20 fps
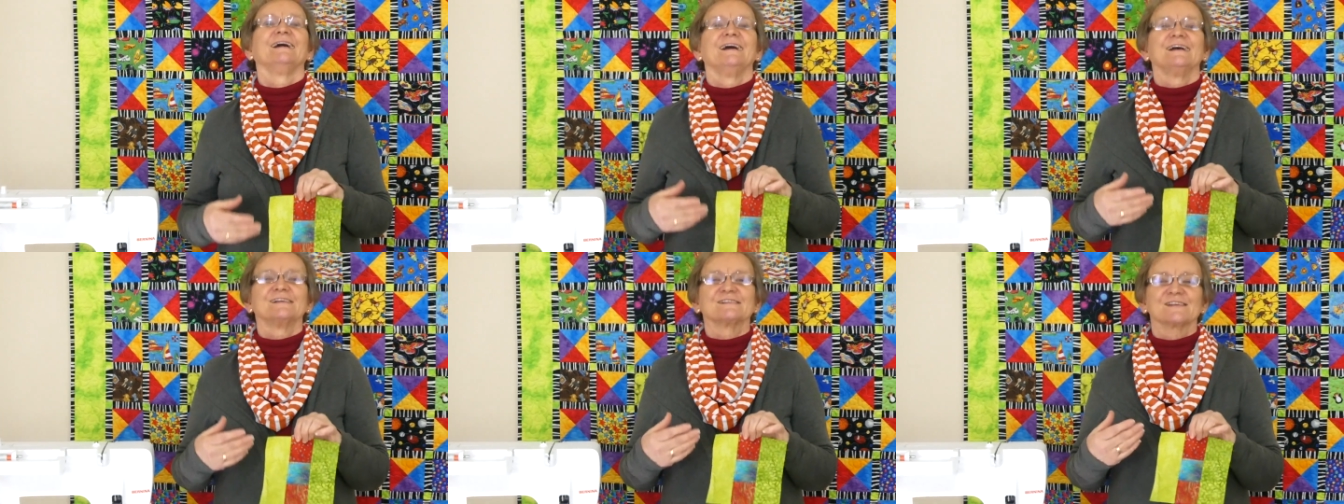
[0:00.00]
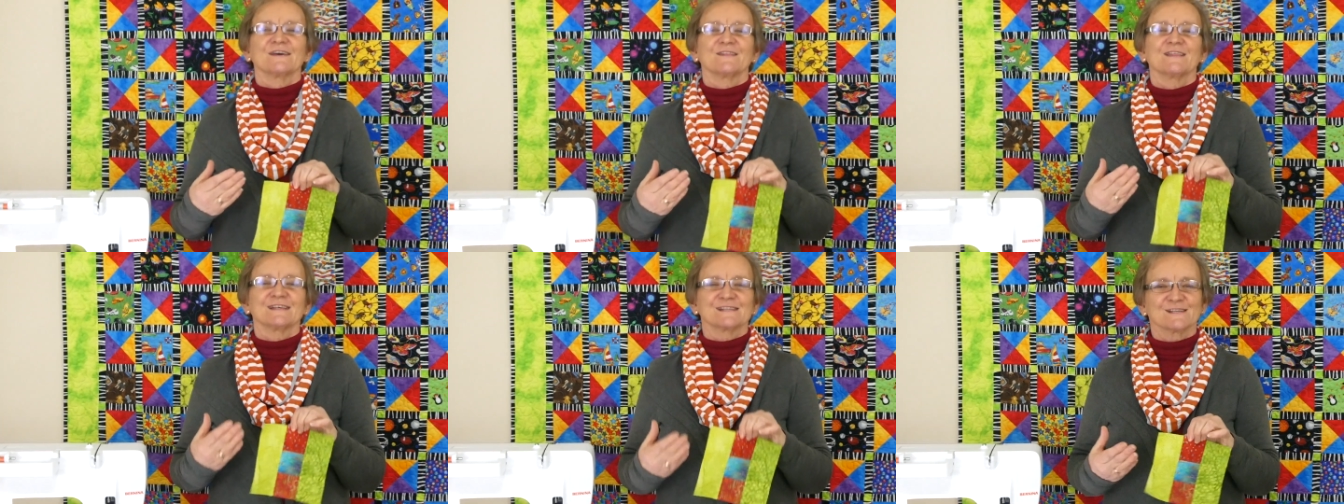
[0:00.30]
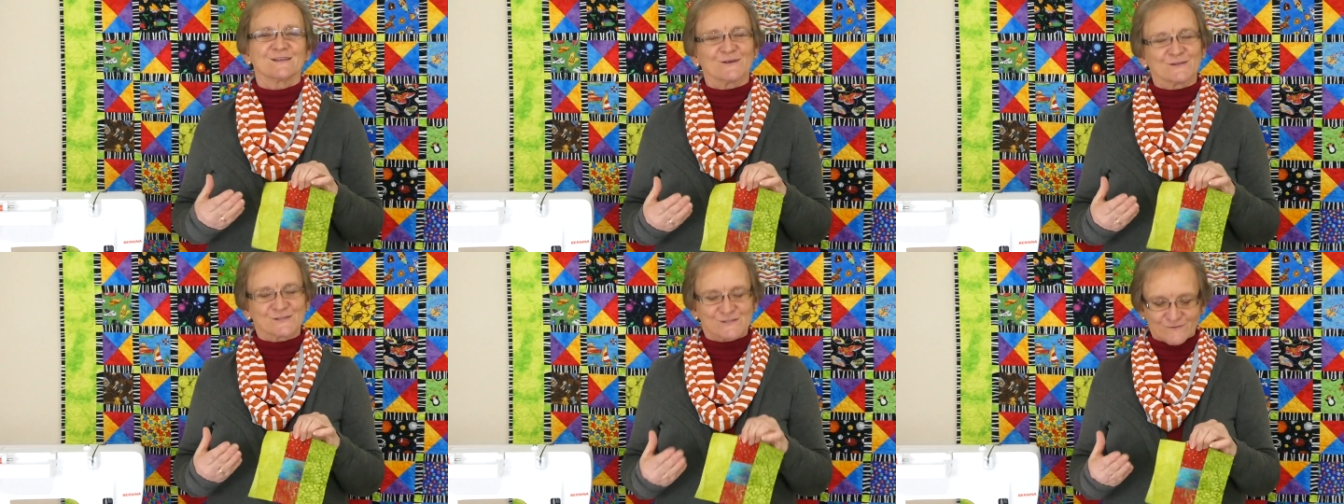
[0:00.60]
so there's
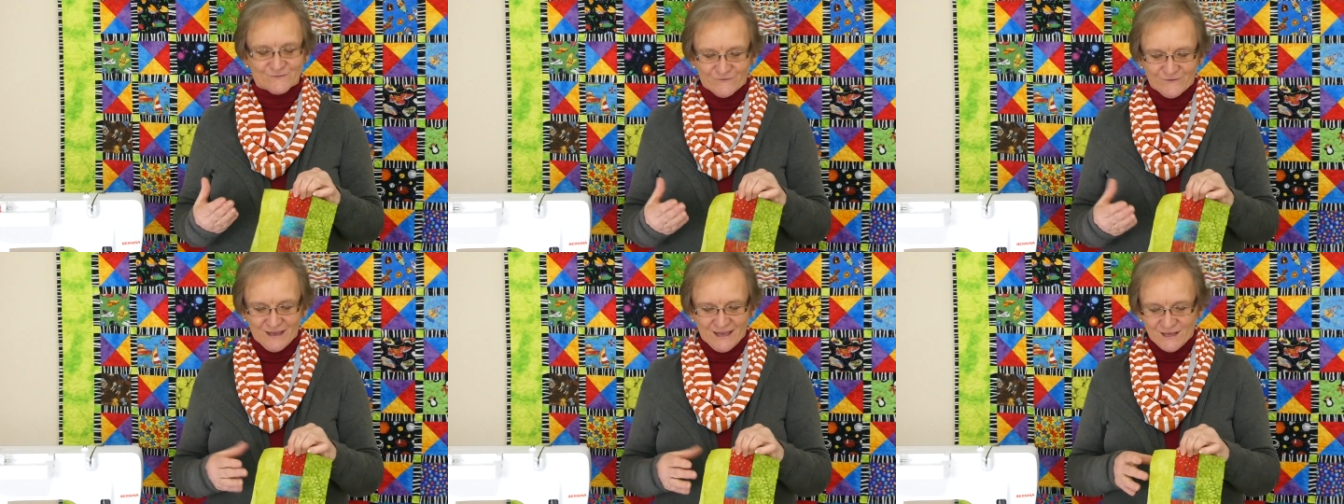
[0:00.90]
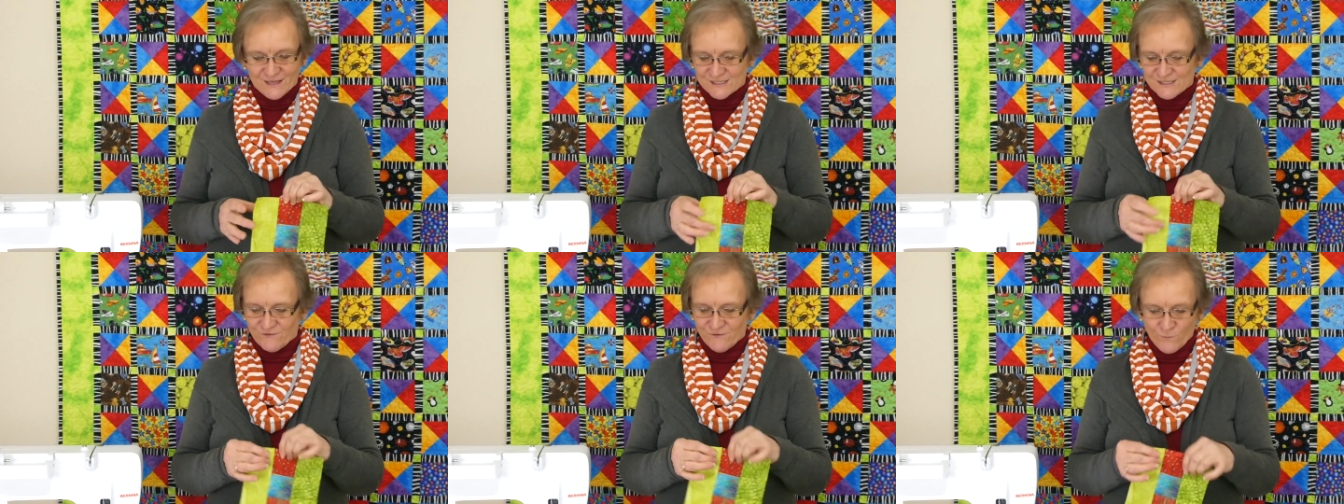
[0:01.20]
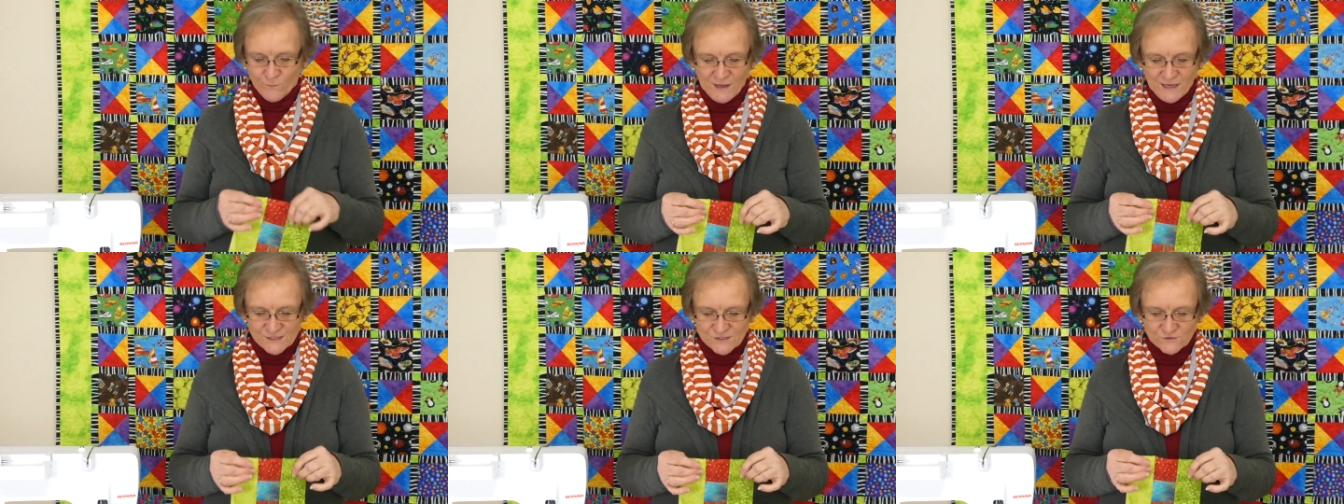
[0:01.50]
lots of
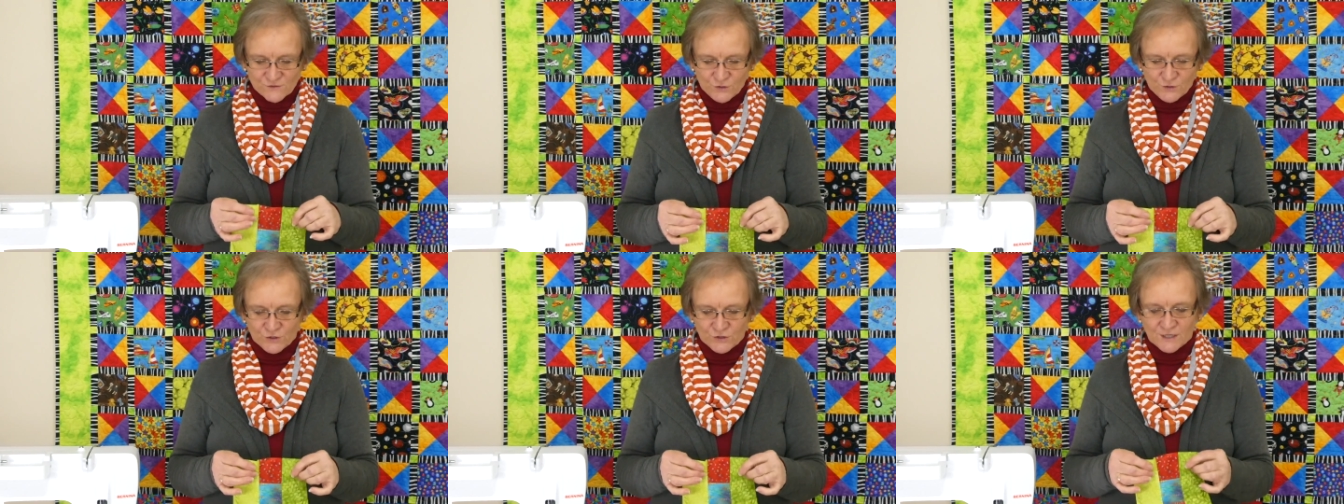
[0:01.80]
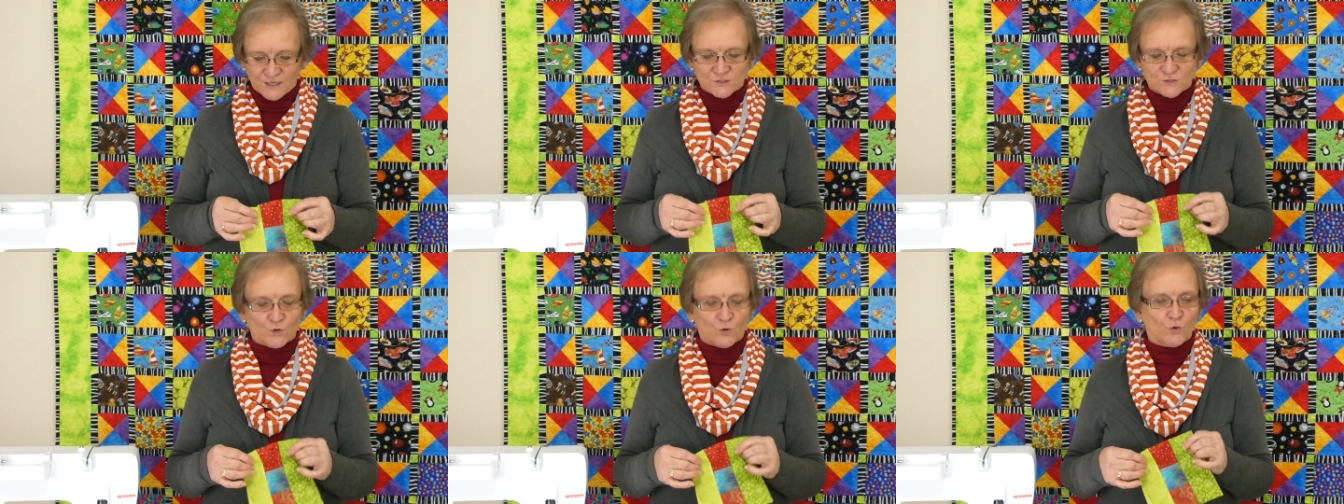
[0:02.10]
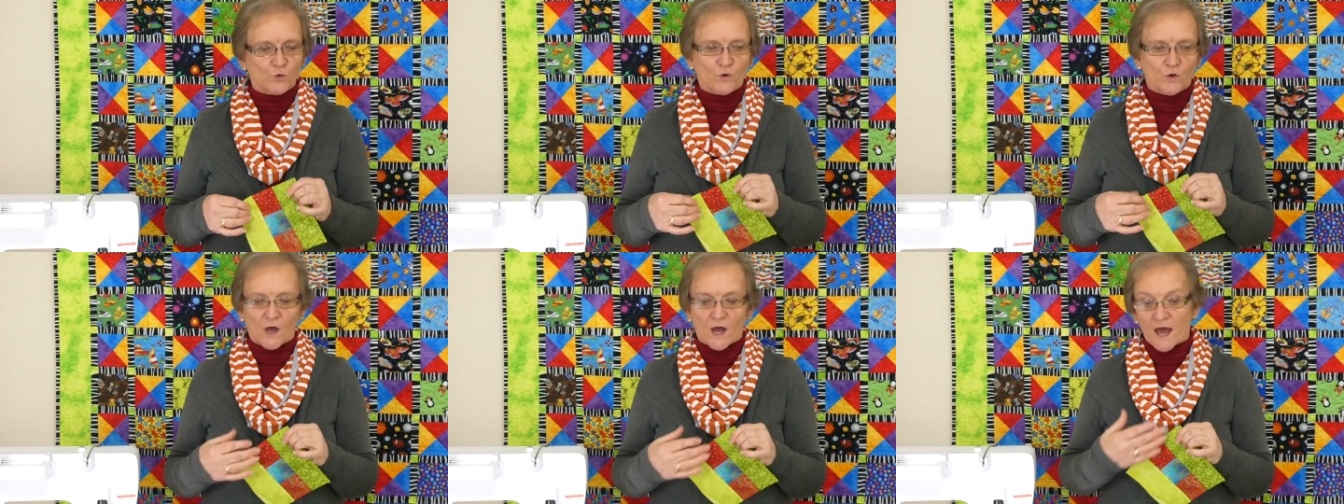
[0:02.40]
different ways of doing things
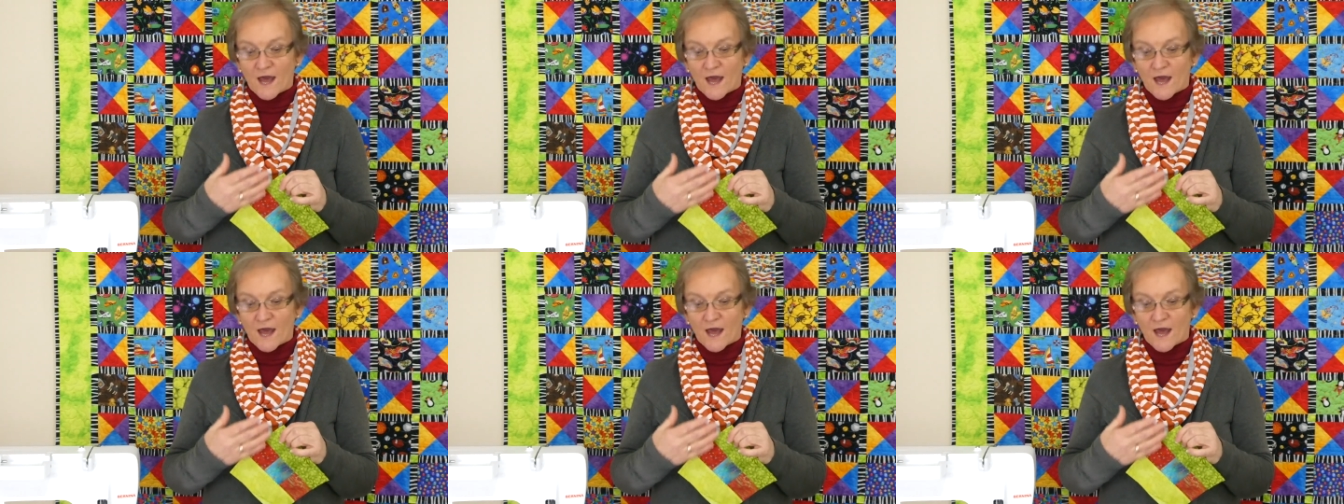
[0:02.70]
or